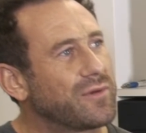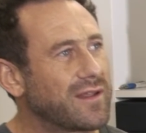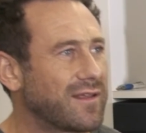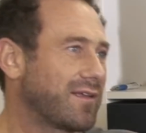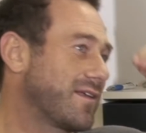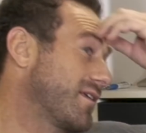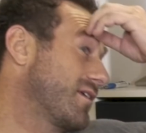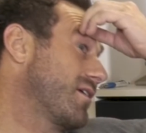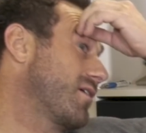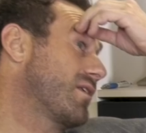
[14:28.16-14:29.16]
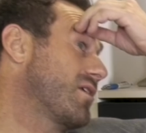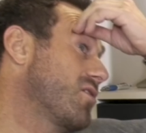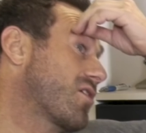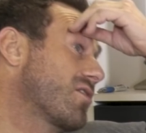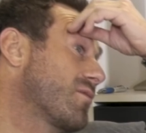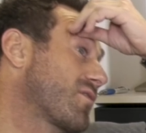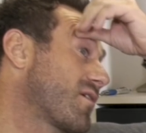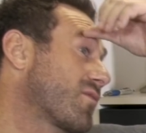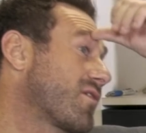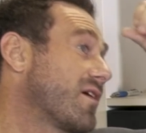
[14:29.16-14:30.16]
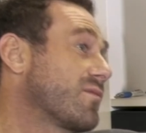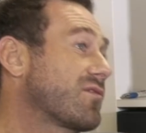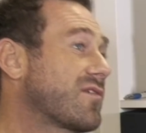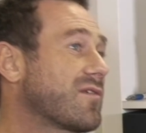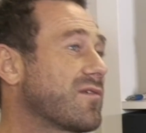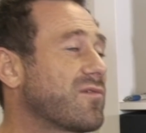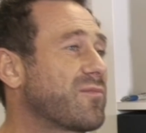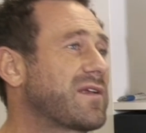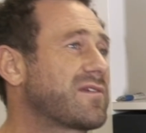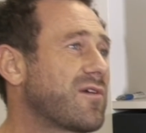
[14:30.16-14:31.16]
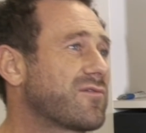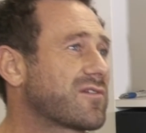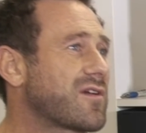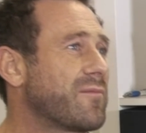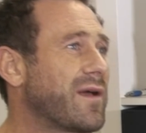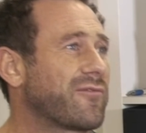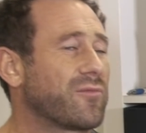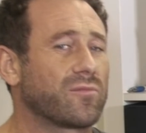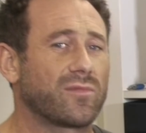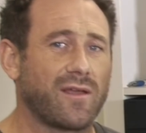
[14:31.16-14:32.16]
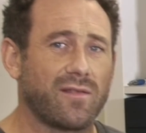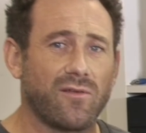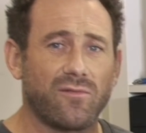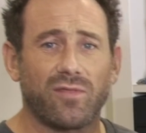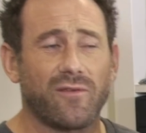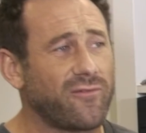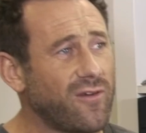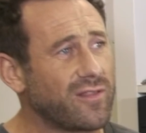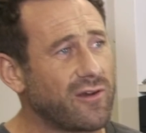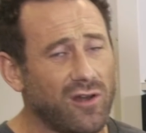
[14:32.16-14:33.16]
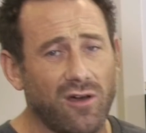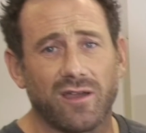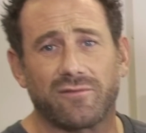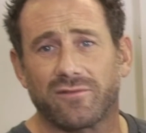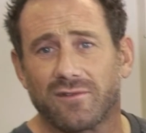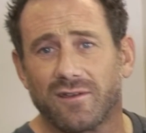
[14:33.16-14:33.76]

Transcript: But when you look at them sometimes, especially where I've just come back from, they're alive.